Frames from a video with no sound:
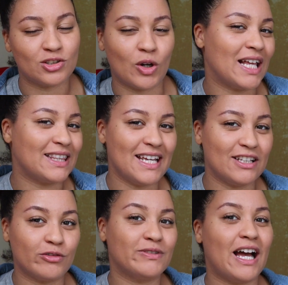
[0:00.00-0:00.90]
So at the
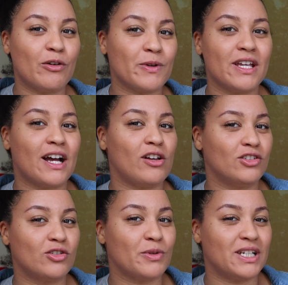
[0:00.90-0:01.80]
end of that week, I
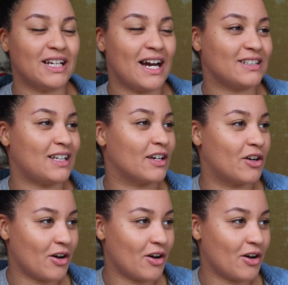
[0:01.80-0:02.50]
also realized like,